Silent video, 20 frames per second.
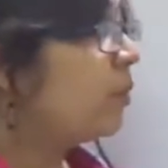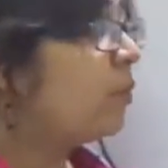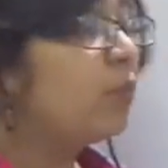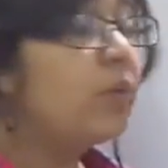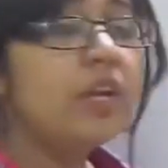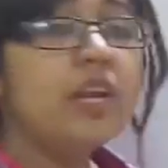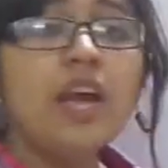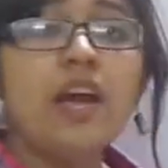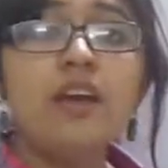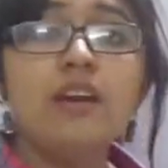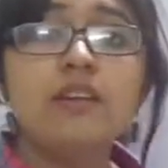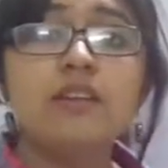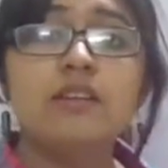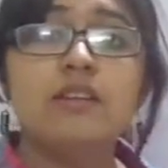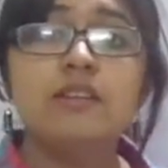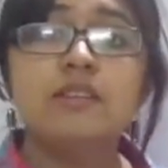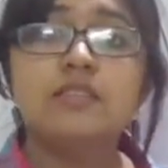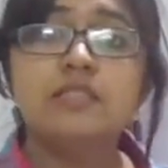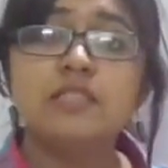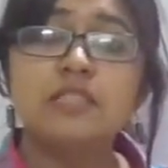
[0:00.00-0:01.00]
we are
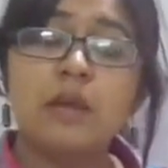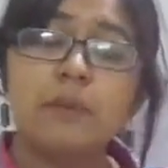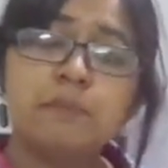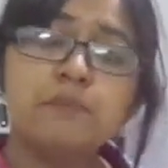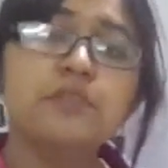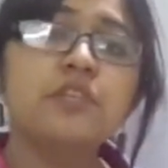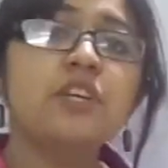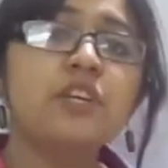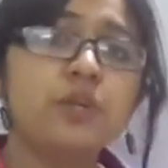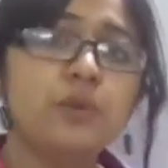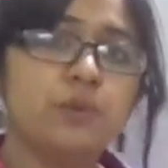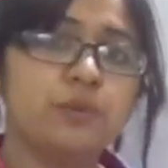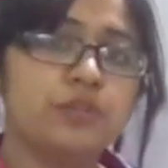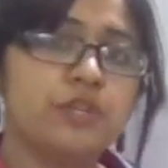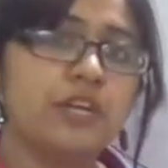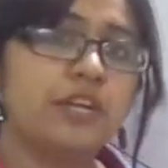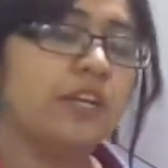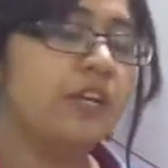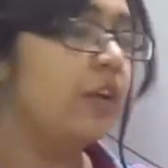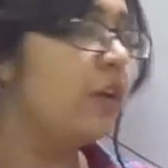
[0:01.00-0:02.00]

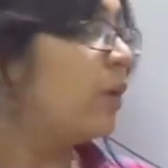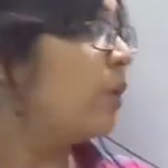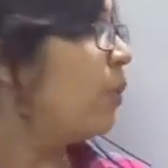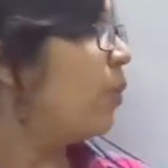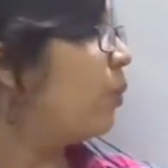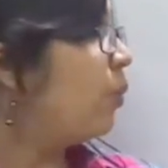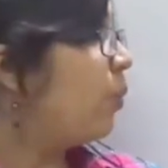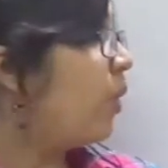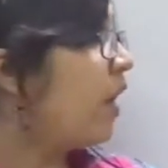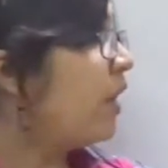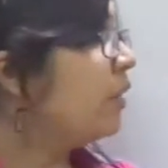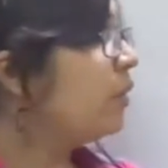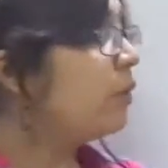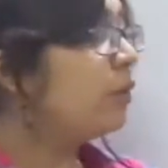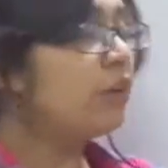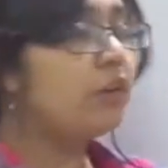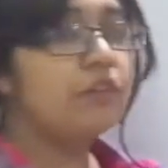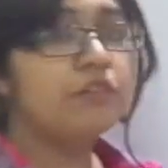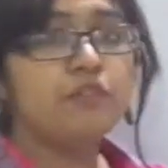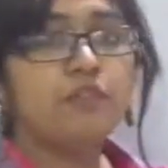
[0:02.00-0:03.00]
substituting one
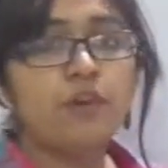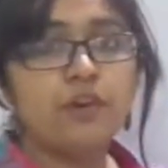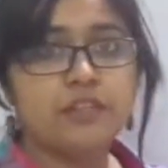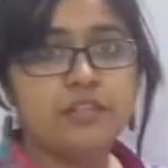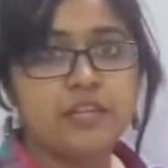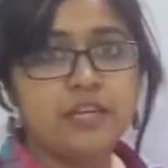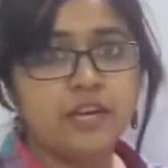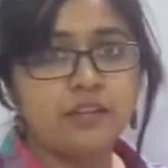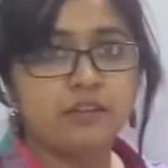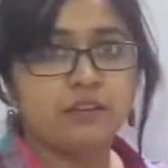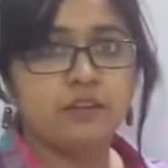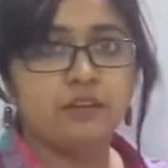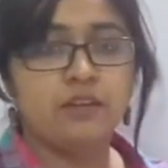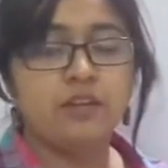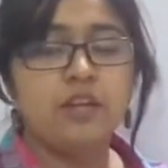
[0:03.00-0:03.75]
good for the other.